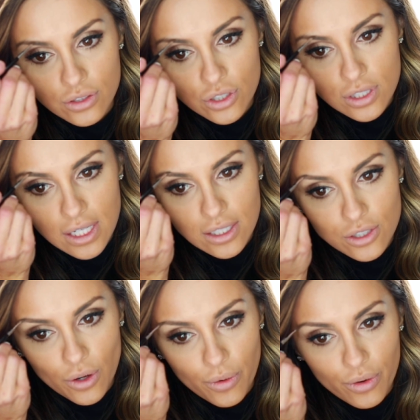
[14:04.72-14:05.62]
Just like
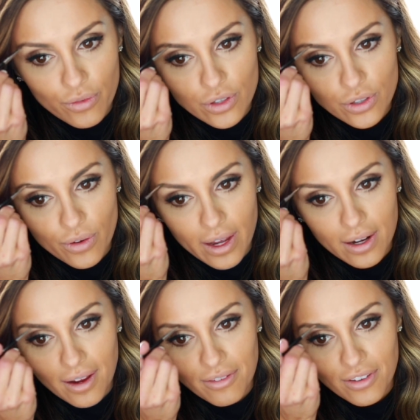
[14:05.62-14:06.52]
don't overdo
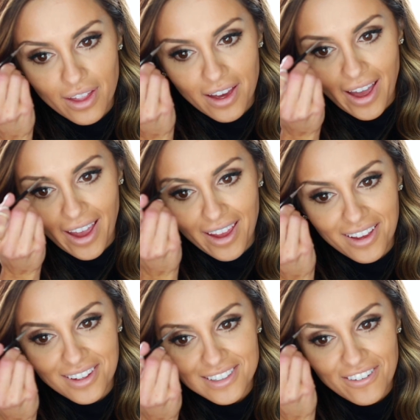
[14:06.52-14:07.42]
it. I feel like
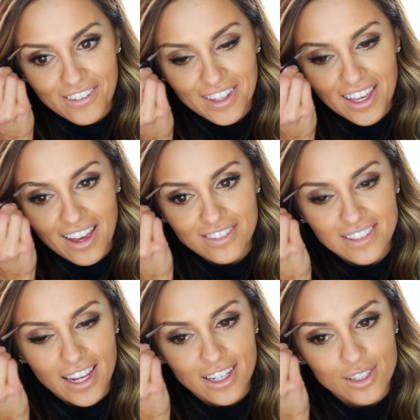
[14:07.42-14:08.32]
I definitely have
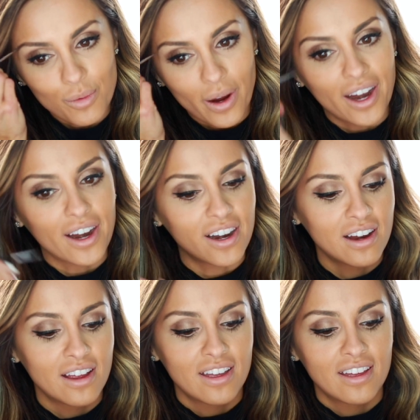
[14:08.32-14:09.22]
days where
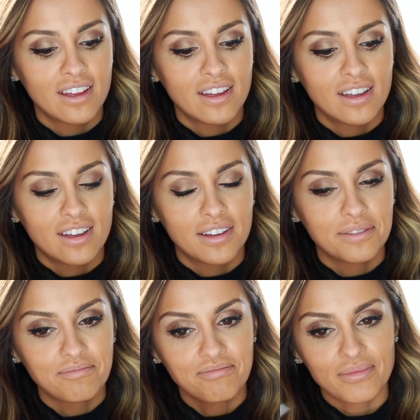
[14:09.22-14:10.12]

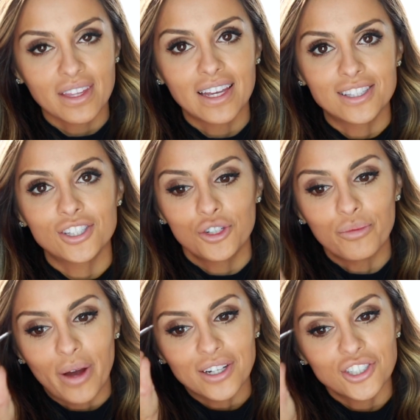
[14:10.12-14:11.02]
it's too
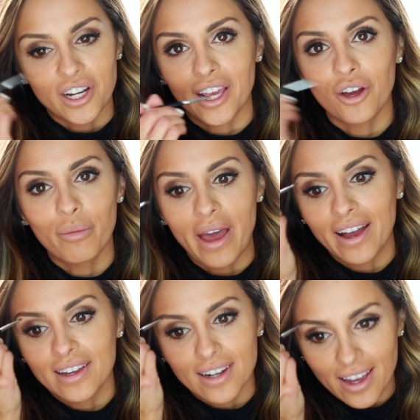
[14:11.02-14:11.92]
much, and I go
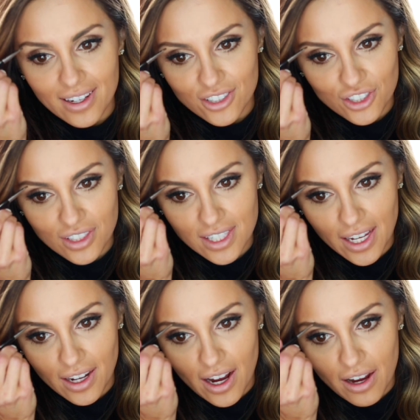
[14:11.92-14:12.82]
back and I actually
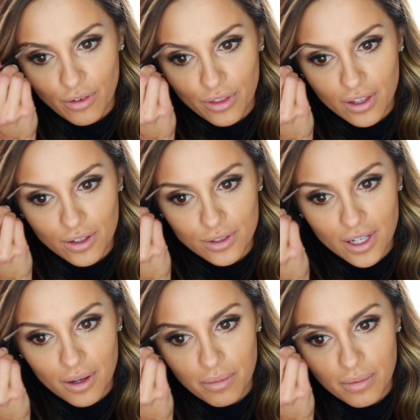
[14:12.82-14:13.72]
take it off with a
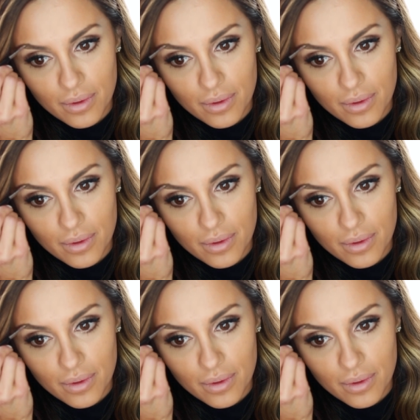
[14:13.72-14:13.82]
Q-tip.